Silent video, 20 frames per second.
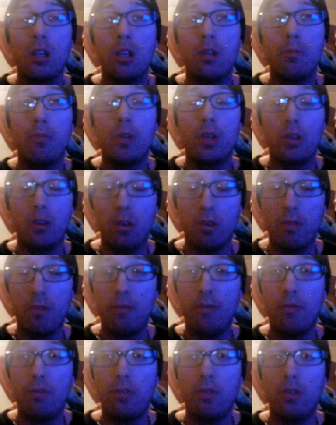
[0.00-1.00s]
A
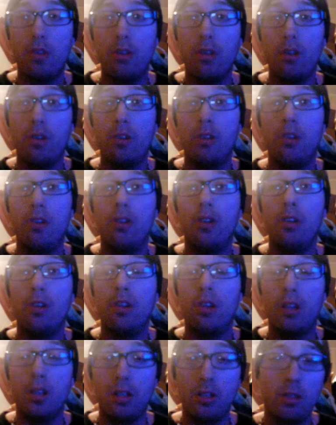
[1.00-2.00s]
girlfriend,
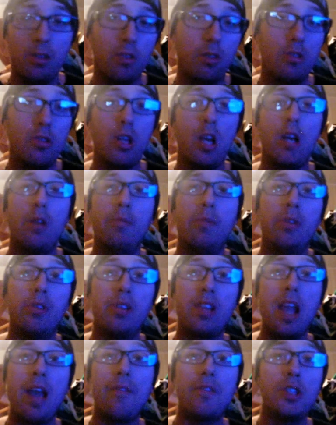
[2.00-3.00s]
you know, shout boots,
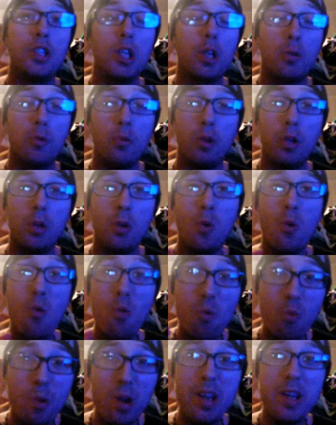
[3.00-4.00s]
cap, and chip one.
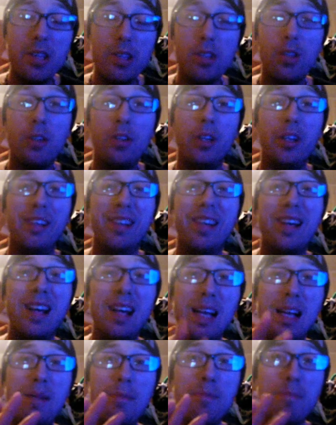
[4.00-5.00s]
We do it
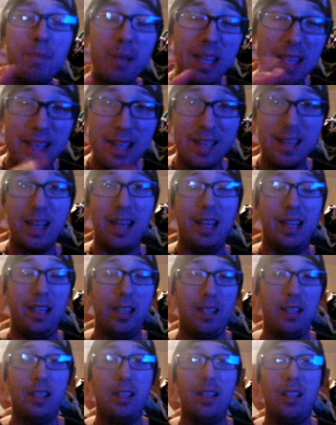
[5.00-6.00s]
midnight.
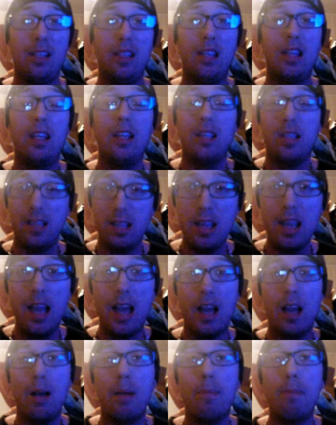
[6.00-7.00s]

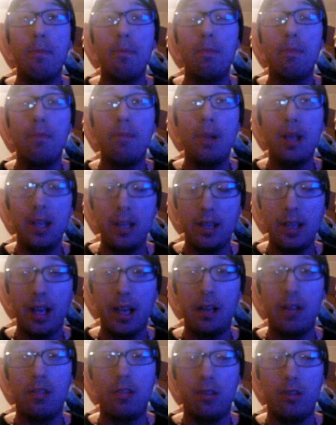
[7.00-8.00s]
Yeah, midnight
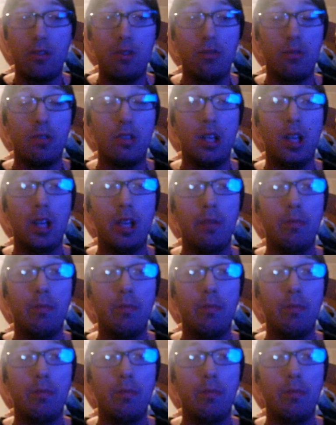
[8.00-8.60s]
Central Time.